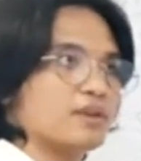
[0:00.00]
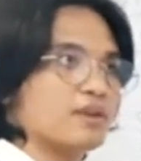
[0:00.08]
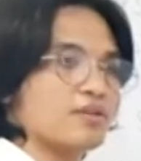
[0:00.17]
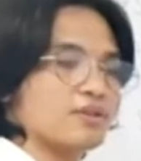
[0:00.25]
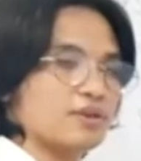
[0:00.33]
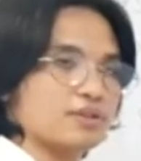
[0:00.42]

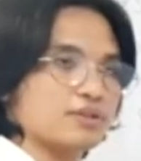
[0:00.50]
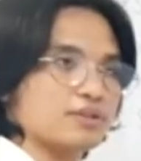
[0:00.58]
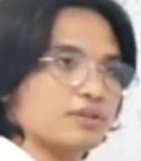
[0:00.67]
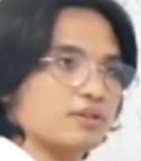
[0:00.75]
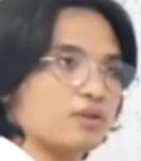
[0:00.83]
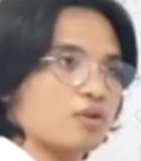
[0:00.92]

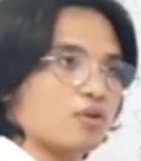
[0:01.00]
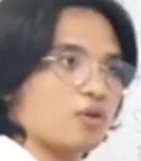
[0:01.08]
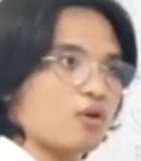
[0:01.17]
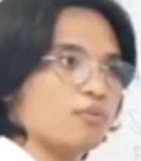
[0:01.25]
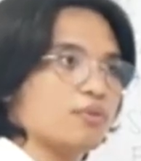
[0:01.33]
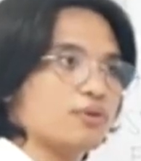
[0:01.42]
there's
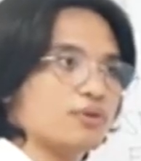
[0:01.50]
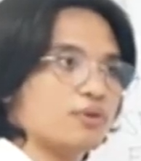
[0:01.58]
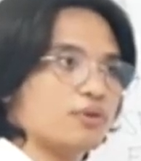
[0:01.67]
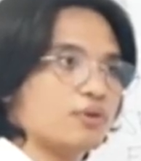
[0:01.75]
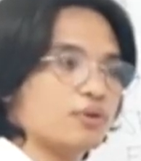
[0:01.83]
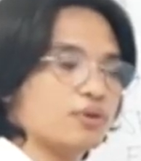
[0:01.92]

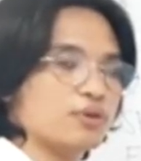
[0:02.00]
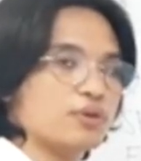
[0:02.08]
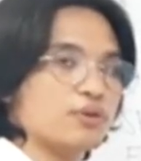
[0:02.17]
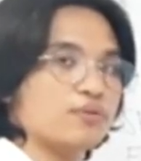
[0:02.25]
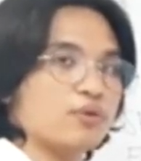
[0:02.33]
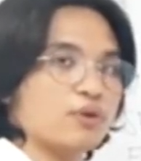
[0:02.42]
common or
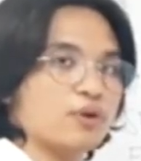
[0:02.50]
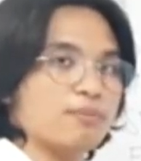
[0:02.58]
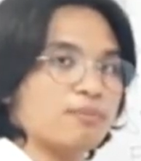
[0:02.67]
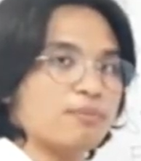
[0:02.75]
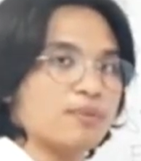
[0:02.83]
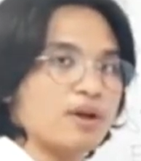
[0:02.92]

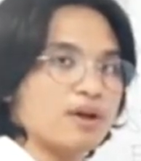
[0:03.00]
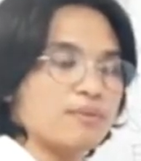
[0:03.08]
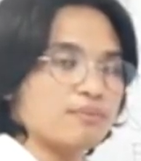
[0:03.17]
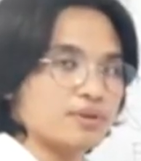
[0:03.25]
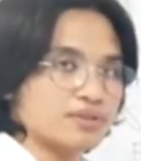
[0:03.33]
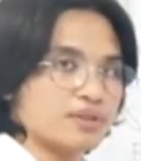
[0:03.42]
uniform
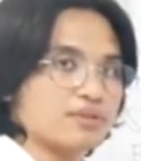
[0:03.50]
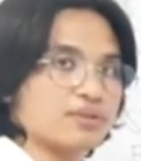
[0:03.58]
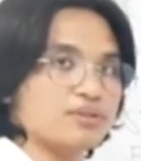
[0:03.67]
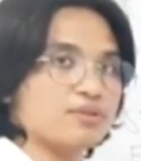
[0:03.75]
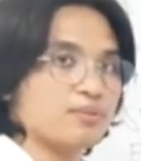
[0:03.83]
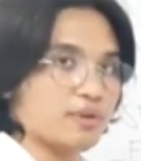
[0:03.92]

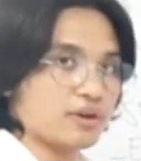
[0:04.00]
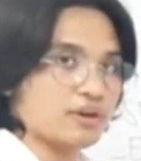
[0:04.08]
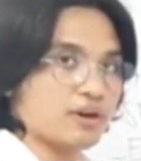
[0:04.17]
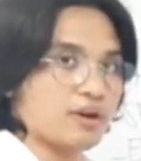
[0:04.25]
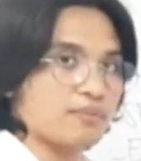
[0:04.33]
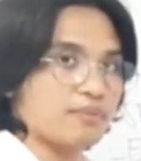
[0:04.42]
percentage
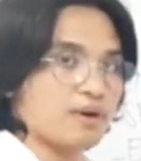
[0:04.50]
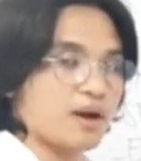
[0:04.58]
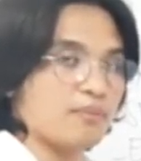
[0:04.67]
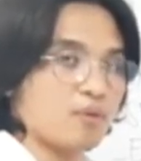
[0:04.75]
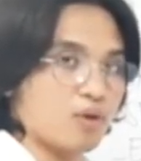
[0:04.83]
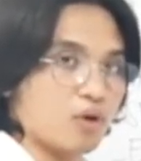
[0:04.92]
markup
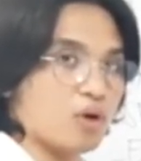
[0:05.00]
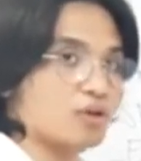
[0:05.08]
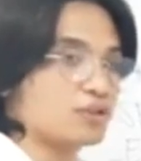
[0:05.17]
among all